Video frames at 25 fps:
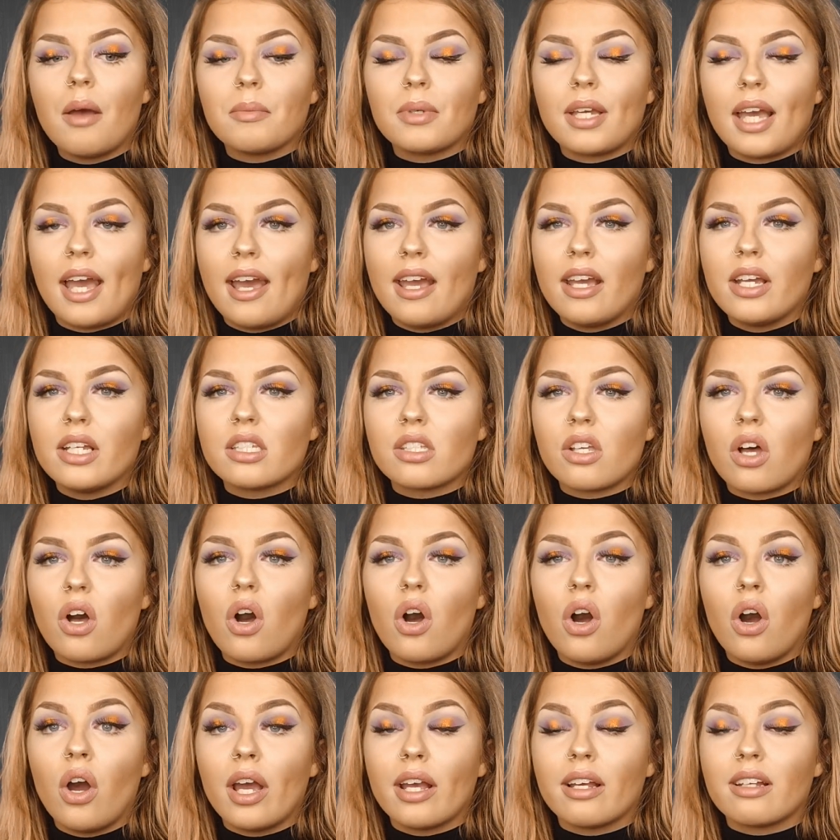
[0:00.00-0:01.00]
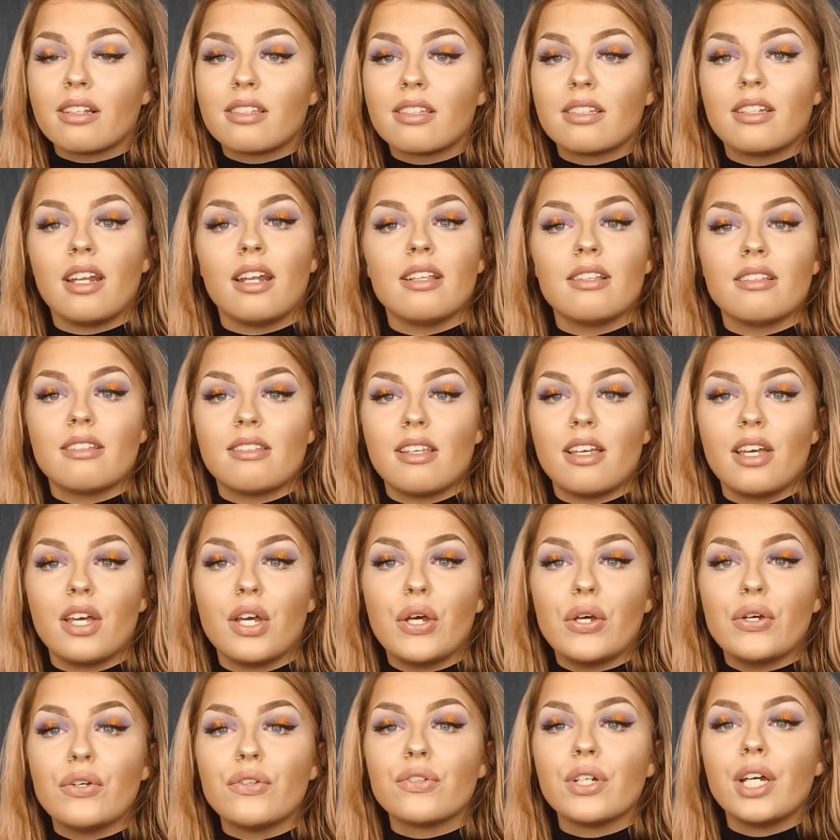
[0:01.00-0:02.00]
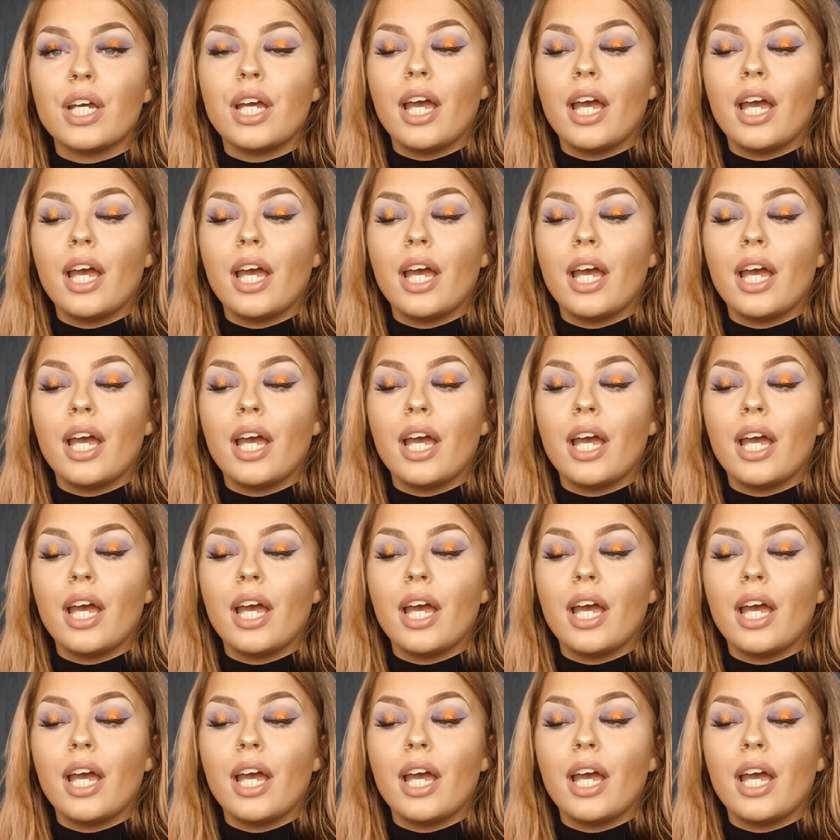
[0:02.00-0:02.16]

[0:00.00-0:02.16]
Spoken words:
case are extensive.